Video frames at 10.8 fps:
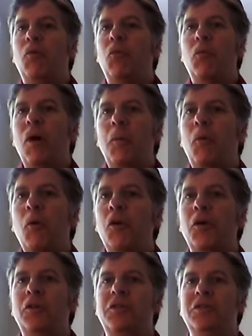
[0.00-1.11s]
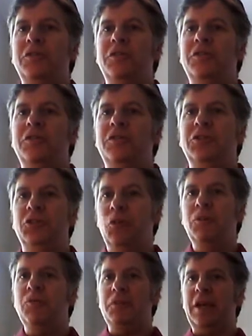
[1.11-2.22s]
what more could you
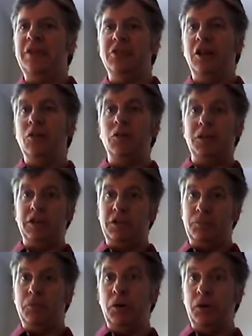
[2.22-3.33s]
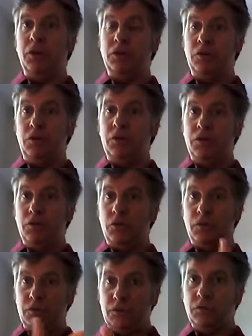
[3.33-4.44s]
want from that? Is not only is it promoting
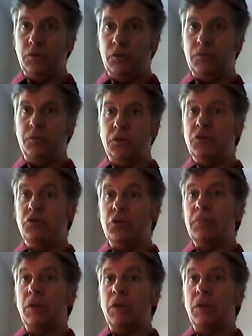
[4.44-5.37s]
your first stream